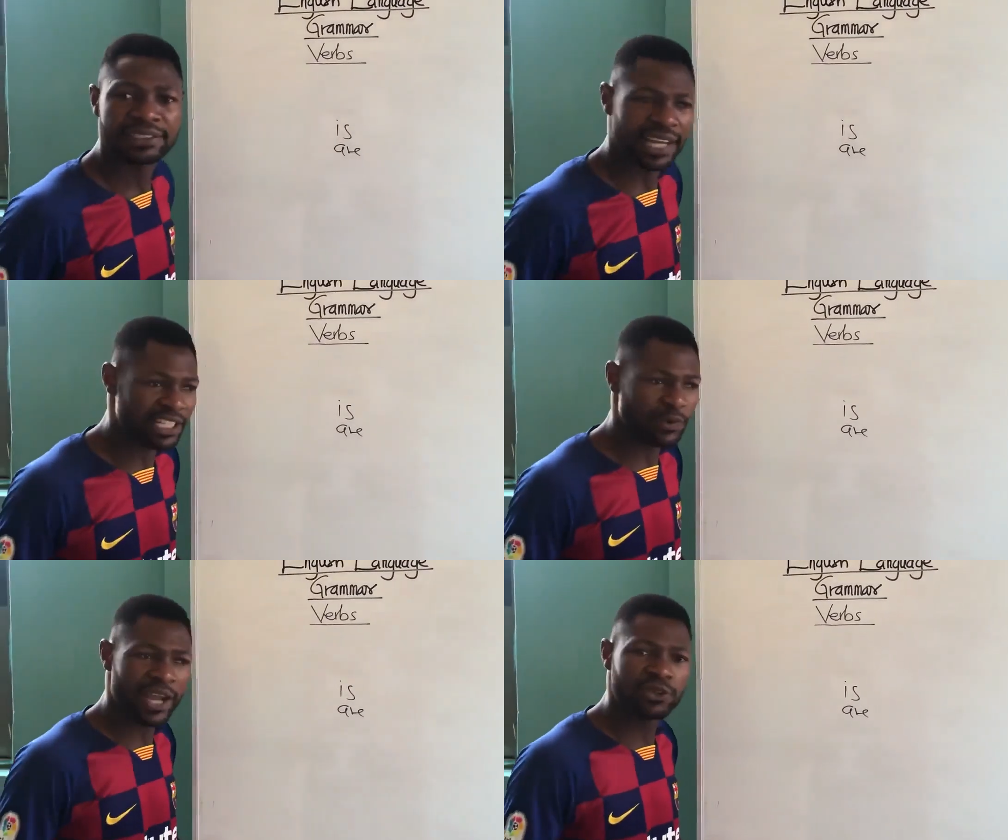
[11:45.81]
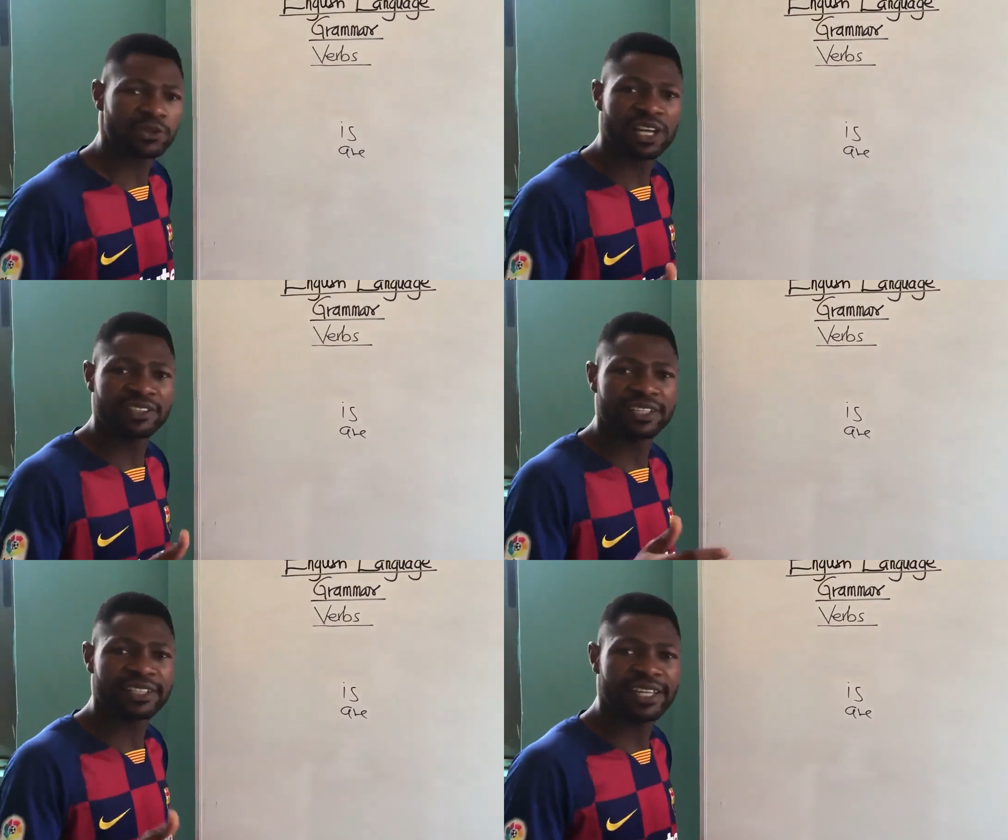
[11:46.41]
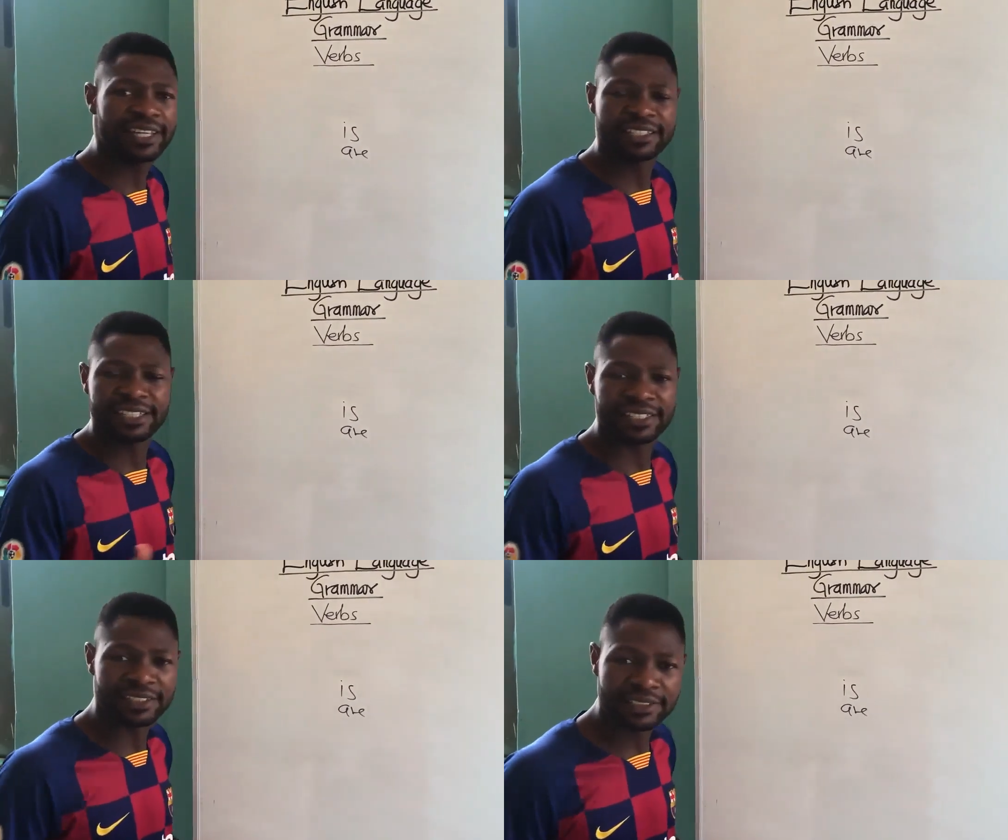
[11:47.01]
That is why in
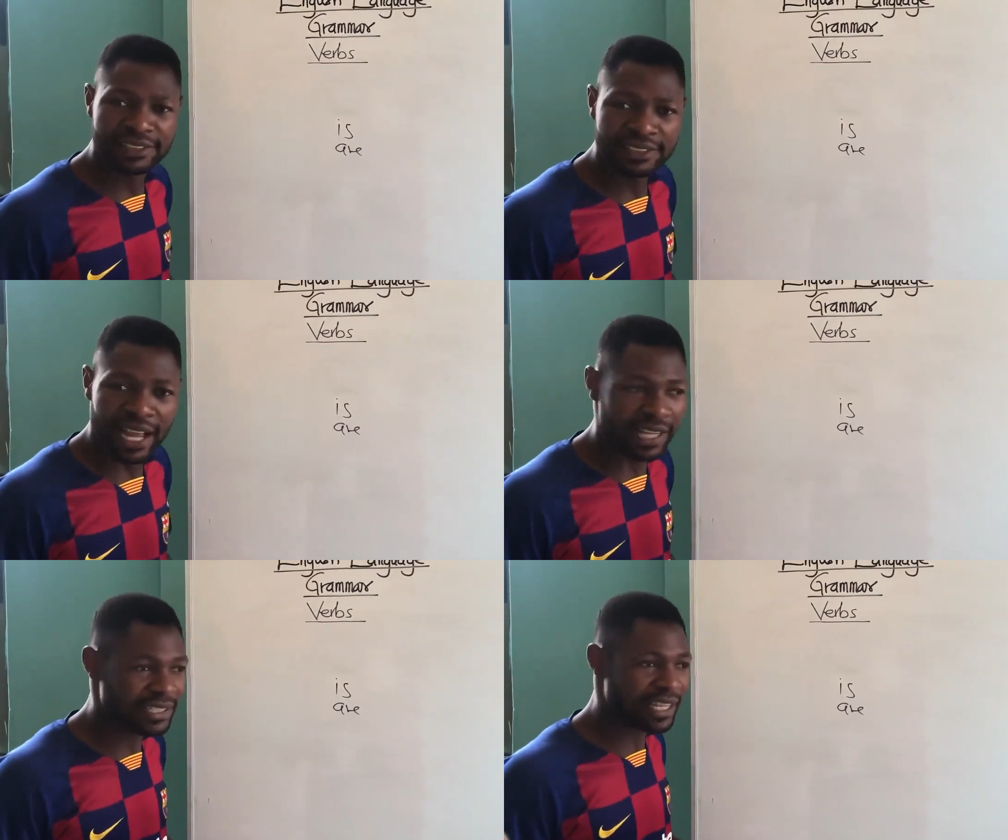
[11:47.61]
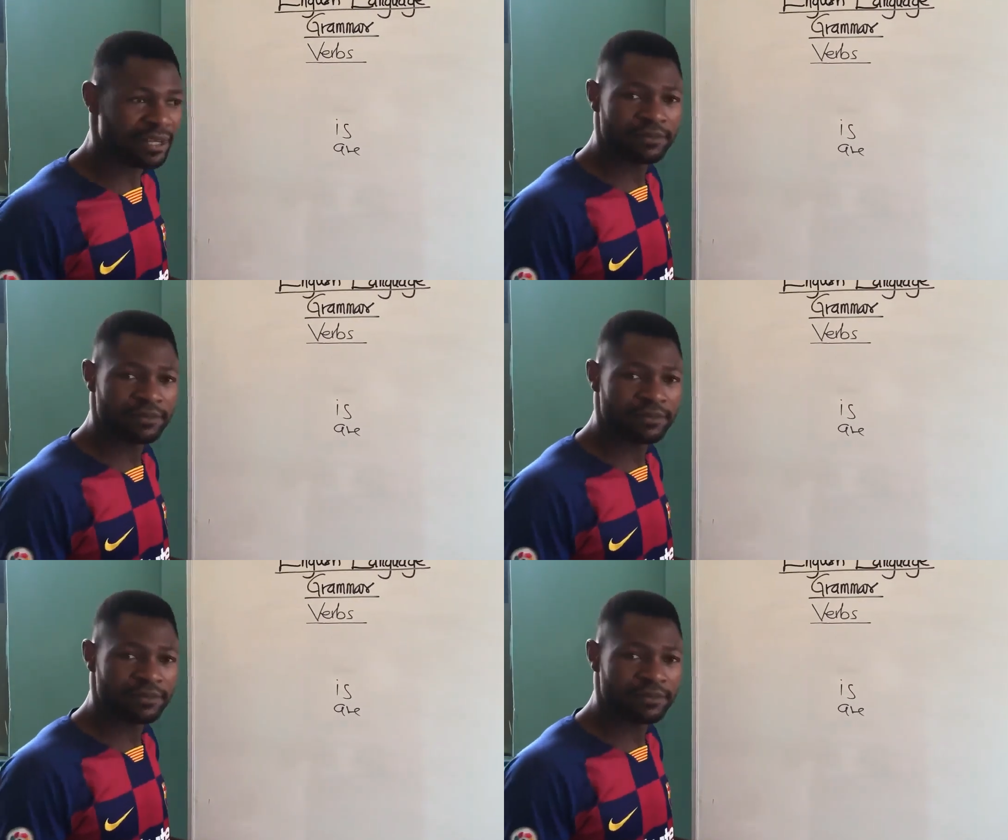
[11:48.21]
2018, at